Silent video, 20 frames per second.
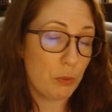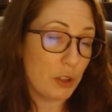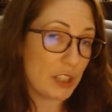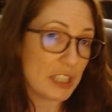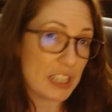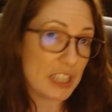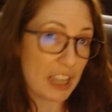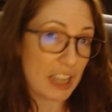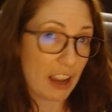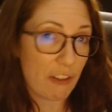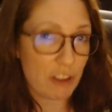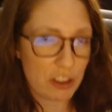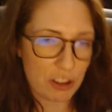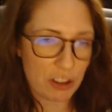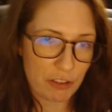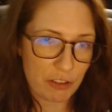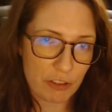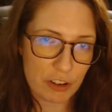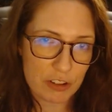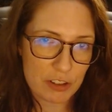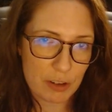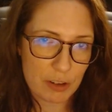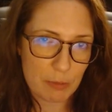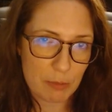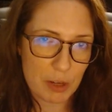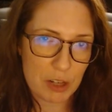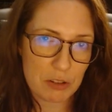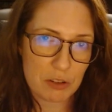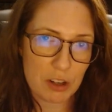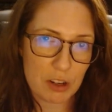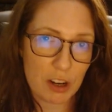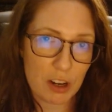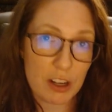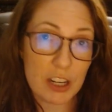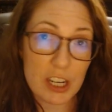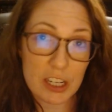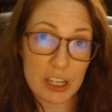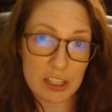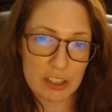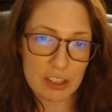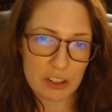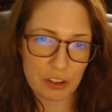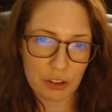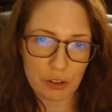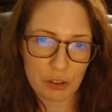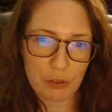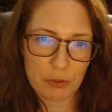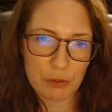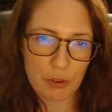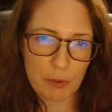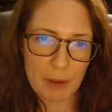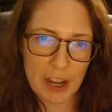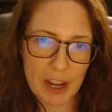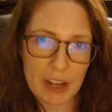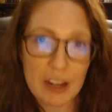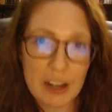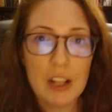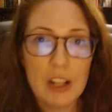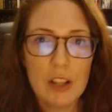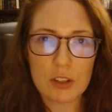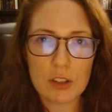releasing everything first on Patreon in a serial format.